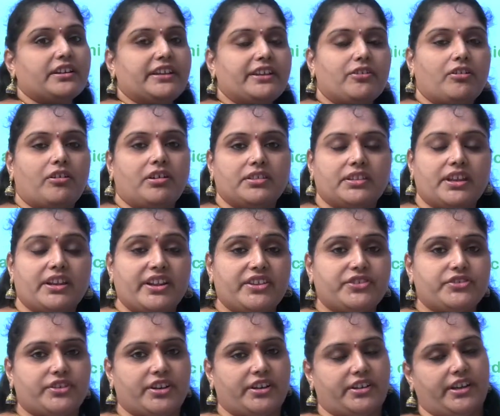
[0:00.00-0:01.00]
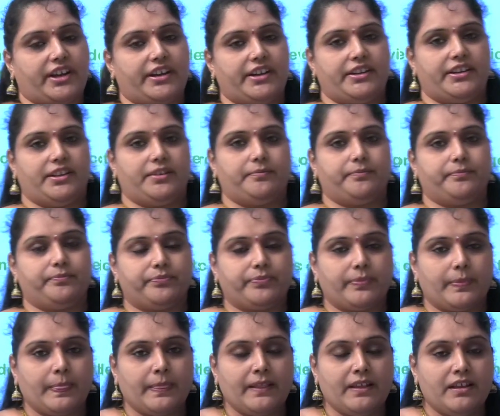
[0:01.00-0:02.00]
click on the restrict editing.
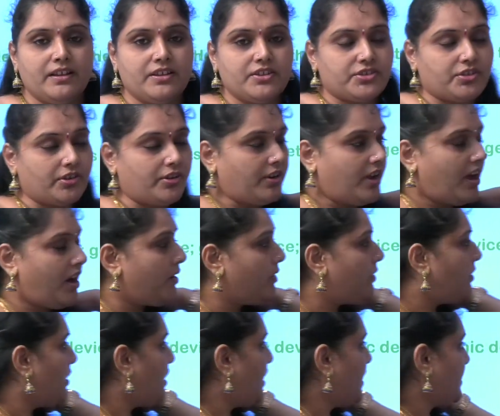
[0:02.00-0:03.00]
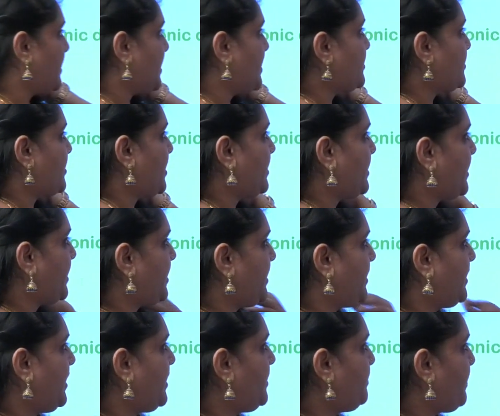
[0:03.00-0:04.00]
So now on the restrict
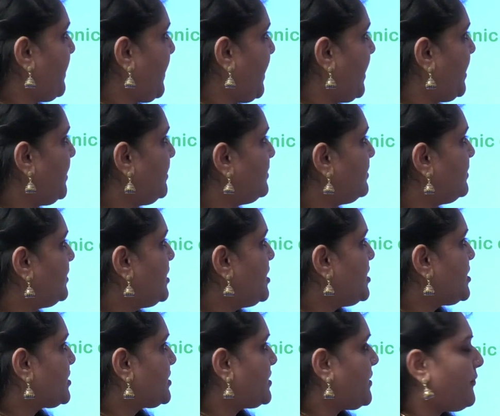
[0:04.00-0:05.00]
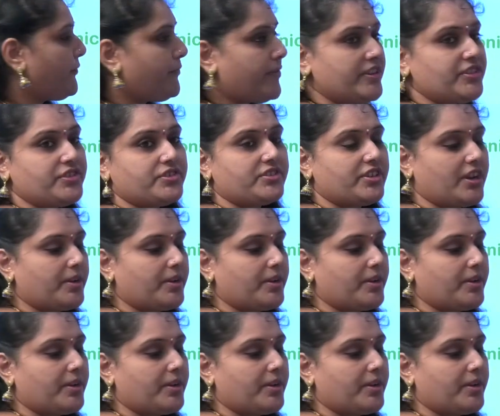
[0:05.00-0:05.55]
editing pane, the first